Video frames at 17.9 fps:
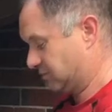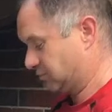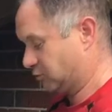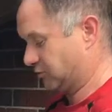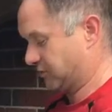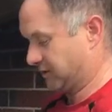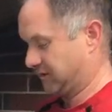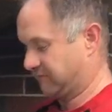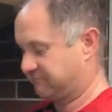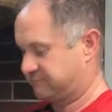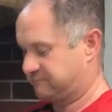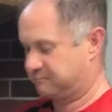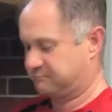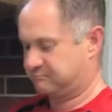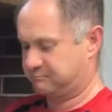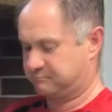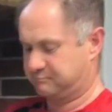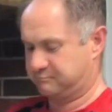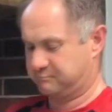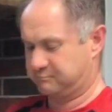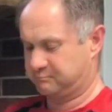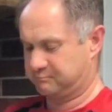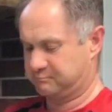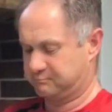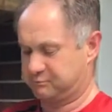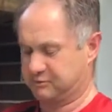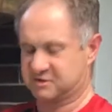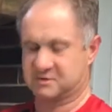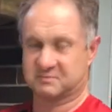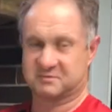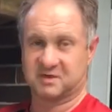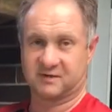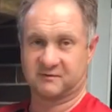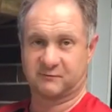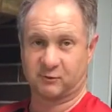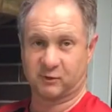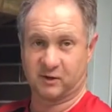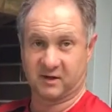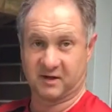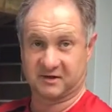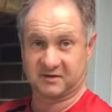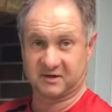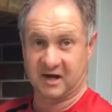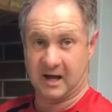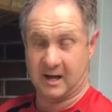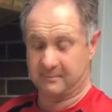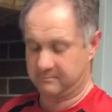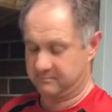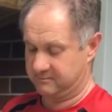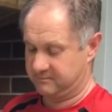we're going to put some tin foil on top